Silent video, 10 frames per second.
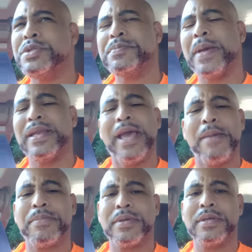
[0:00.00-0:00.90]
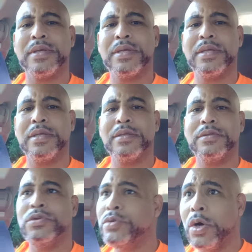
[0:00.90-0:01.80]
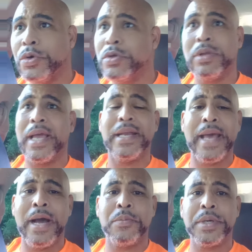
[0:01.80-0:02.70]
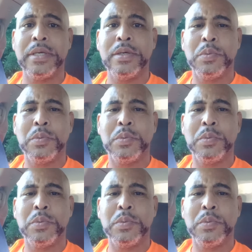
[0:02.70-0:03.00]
you expect to happen? You know who you laid down with.